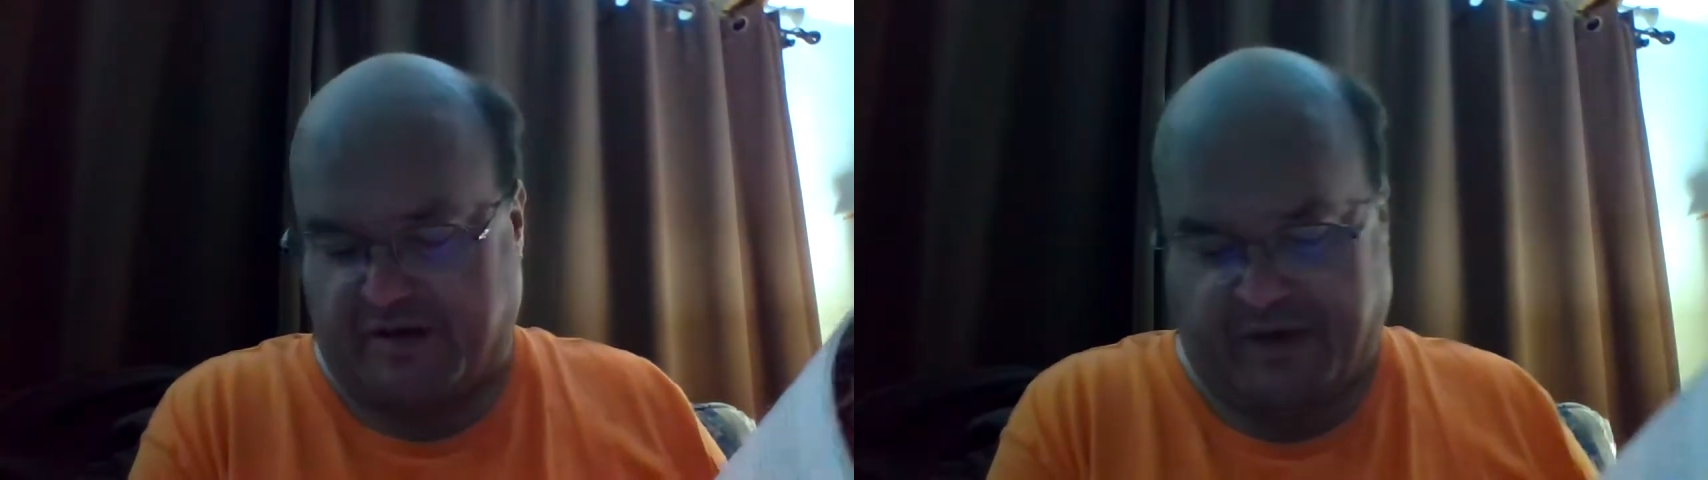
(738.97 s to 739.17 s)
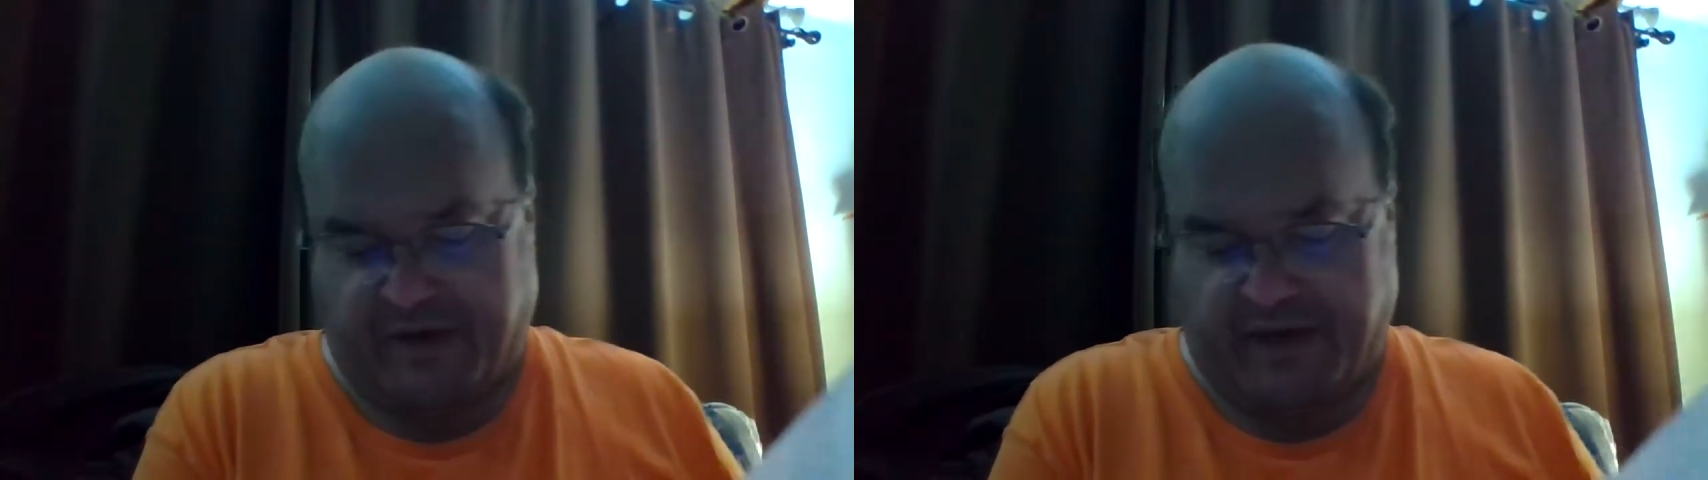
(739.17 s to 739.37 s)

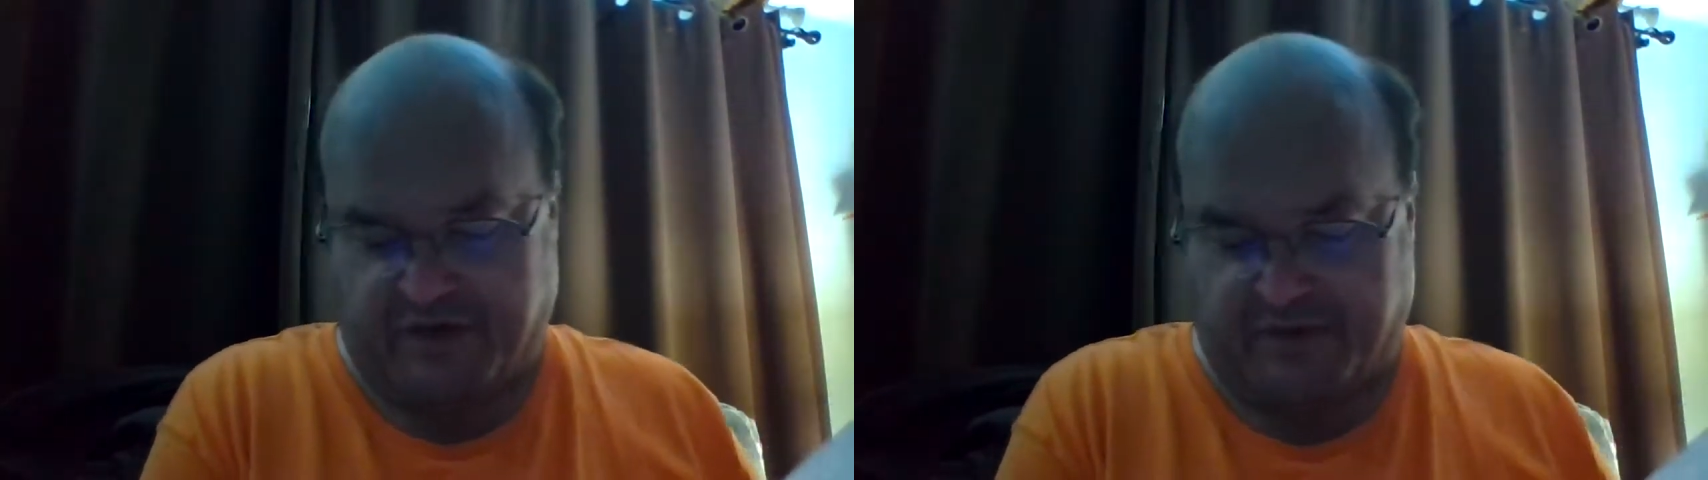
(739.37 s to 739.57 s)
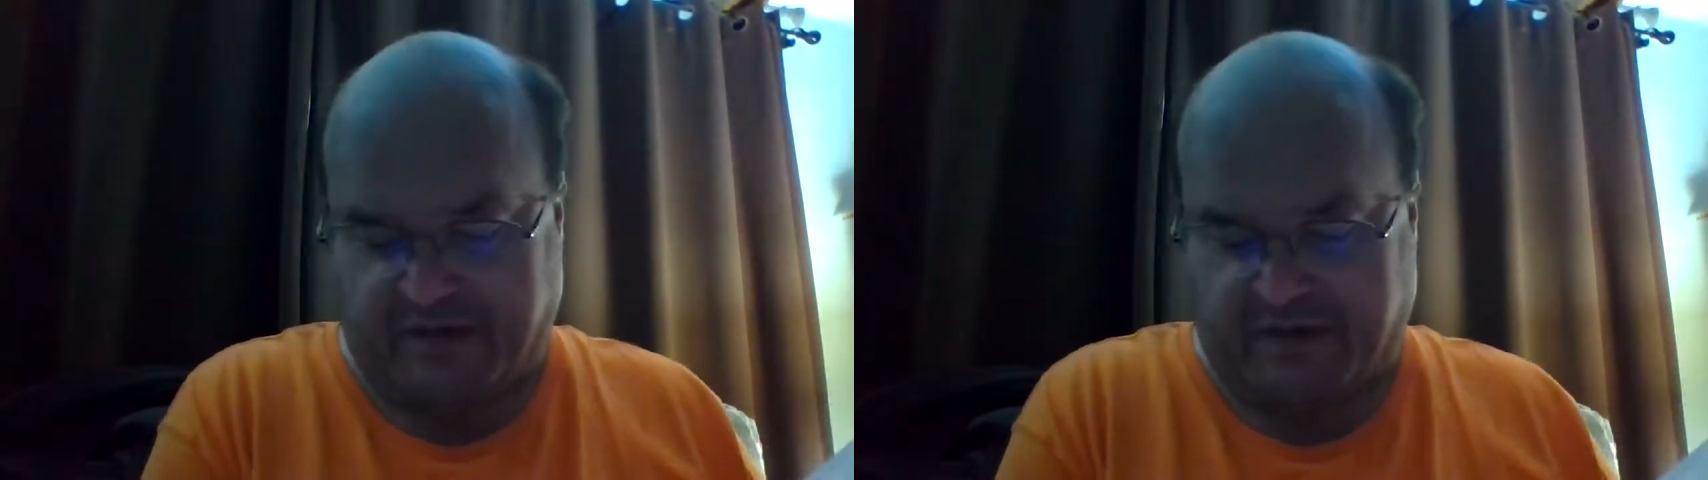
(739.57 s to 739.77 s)
A man
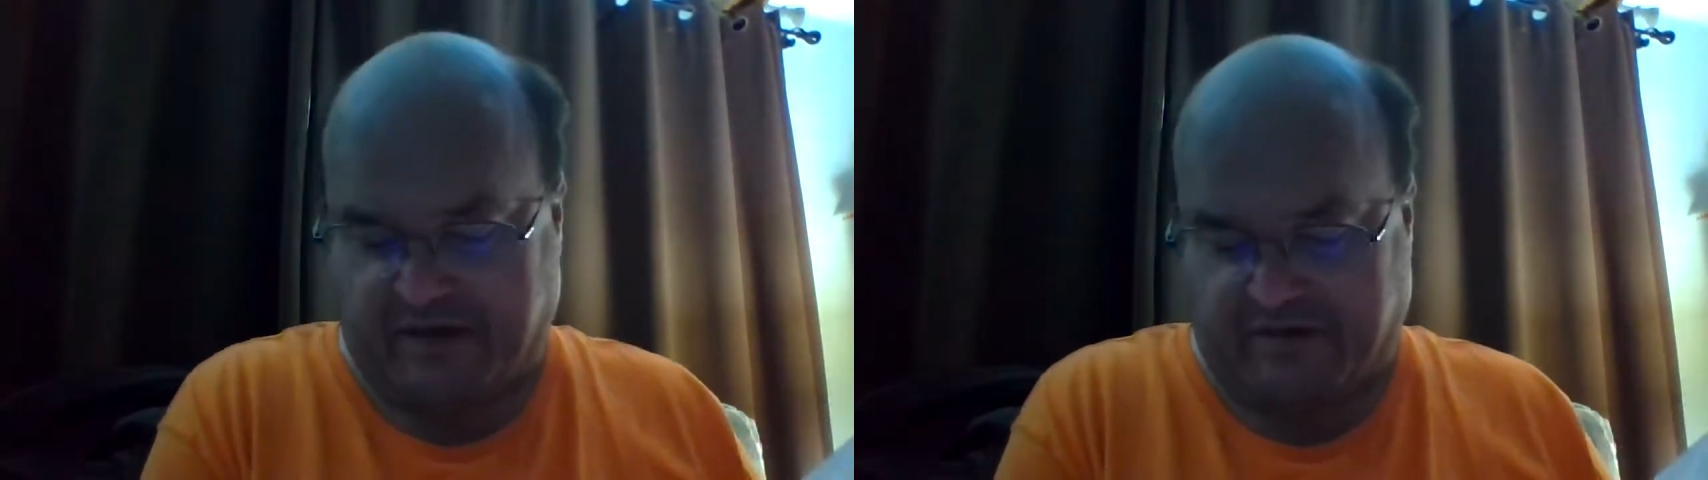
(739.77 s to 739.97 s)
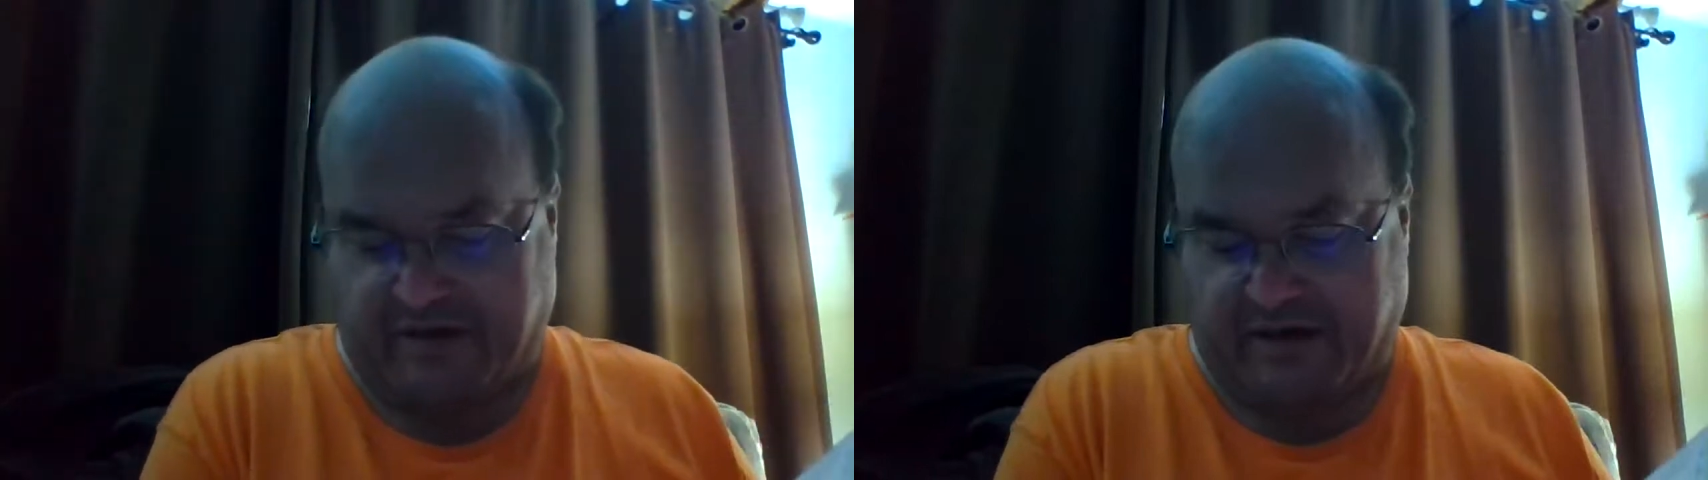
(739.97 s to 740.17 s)
jumped
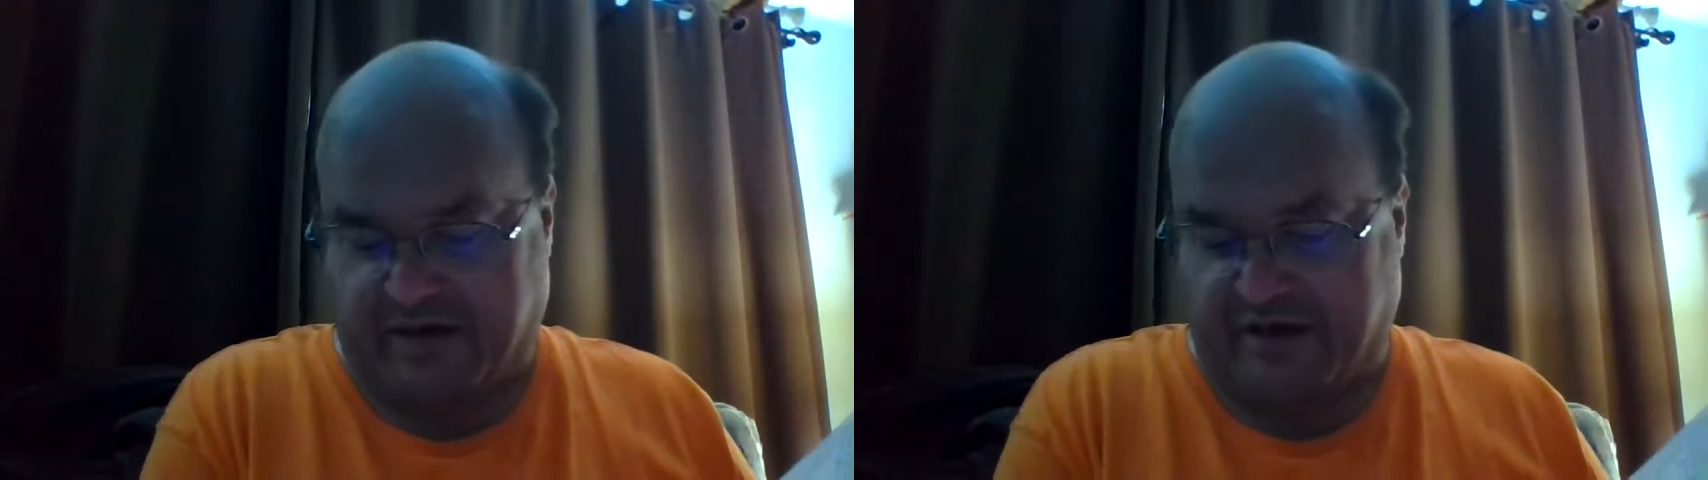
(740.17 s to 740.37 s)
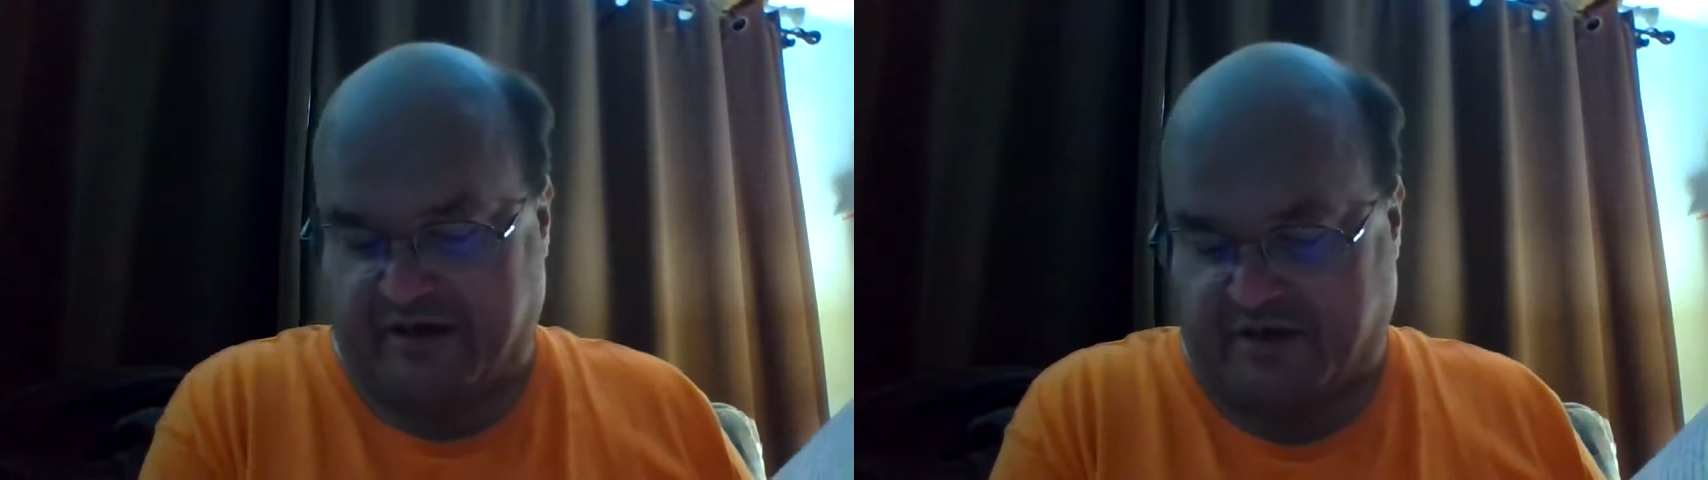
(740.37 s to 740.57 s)
down and